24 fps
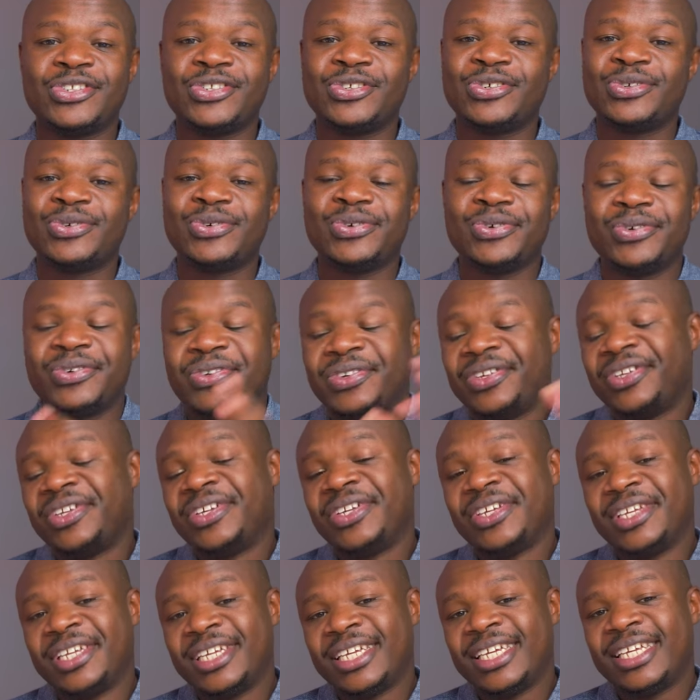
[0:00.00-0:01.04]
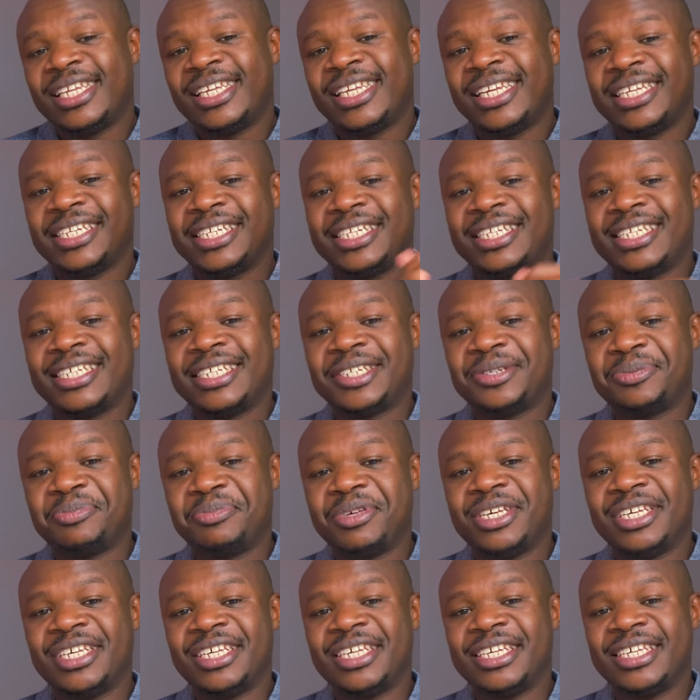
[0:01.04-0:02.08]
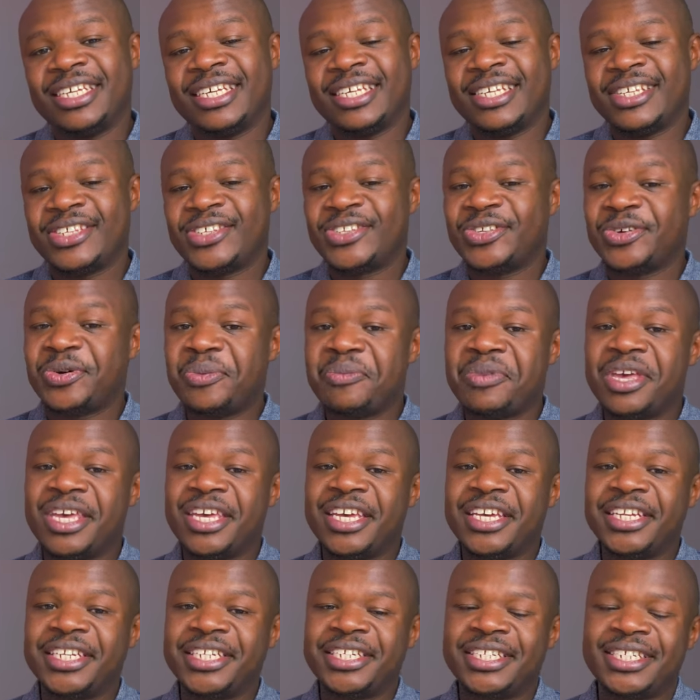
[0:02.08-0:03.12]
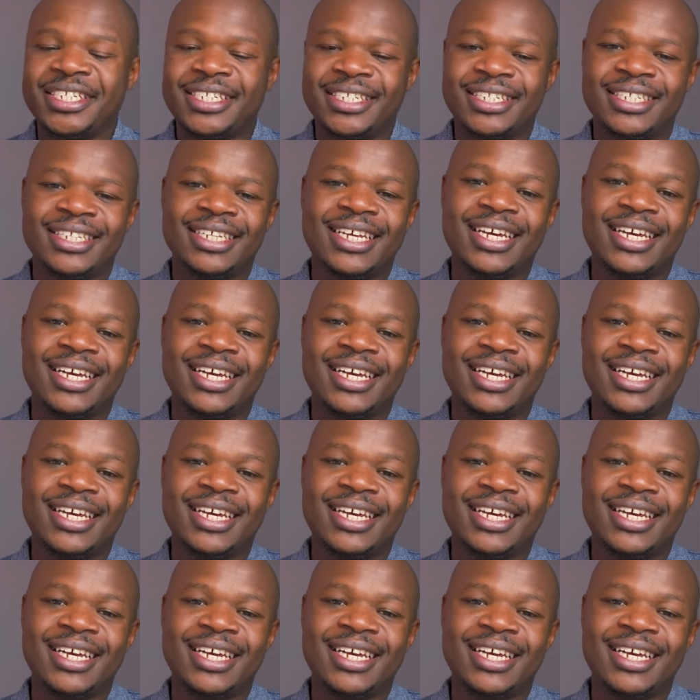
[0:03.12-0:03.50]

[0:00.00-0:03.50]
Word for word: so let it be, so be it.